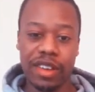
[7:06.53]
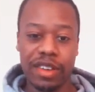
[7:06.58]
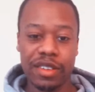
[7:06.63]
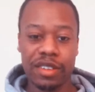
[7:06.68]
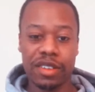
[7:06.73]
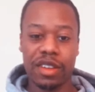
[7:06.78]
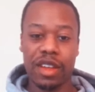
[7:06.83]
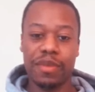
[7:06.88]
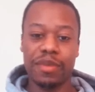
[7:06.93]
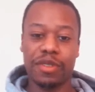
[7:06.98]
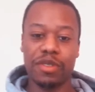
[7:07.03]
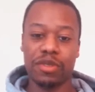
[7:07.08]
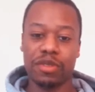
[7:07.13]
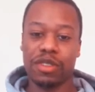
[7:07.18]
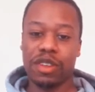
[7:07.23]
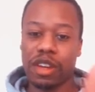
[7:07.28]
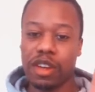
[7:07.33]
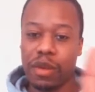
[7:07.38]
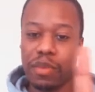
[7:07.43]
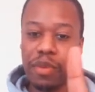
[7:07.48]
So that means you'll
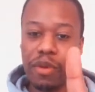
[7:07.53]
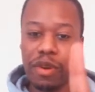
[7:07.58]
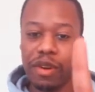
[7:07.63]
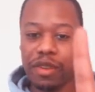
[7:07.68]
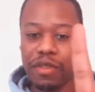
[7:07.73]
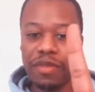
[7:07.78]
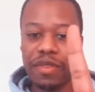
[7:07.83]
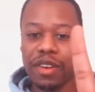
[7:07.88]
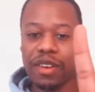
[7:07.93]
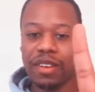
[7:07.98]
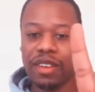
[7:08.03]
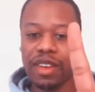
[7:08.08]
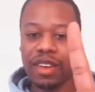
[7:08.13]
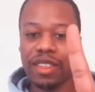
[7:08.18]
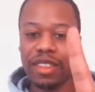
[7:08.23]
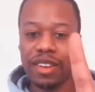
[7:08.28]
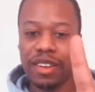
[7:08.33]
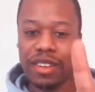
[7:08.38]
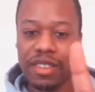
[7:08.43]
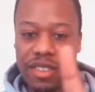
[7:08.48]
take your pointer finger like
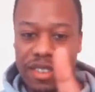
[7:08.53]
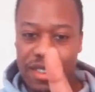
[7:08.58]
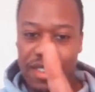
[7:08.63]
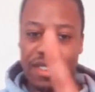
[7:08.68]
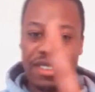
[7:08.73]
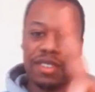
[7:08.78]
this,